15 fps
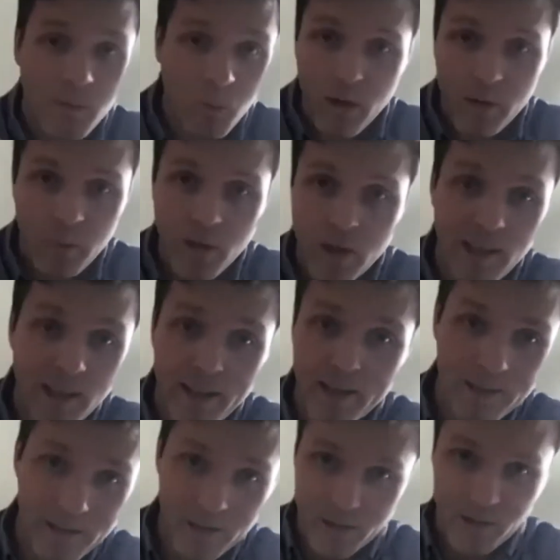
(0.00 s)

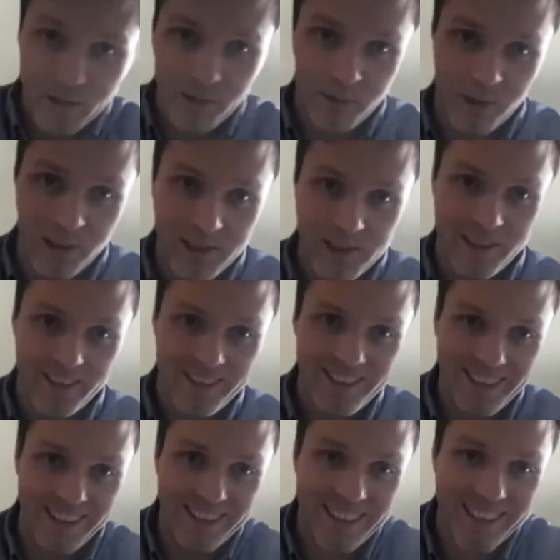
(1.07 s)
that was never
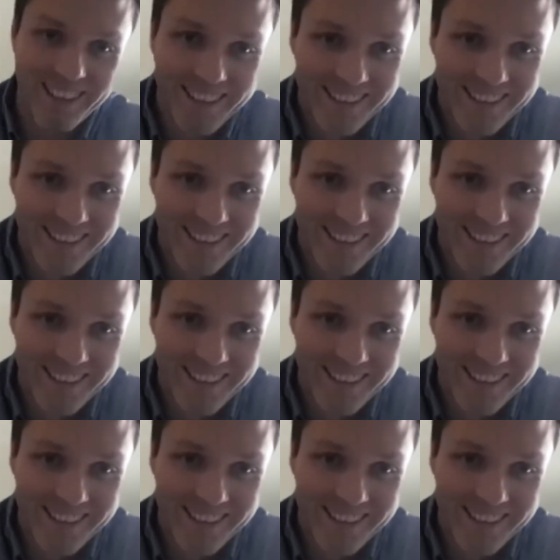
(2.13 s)
the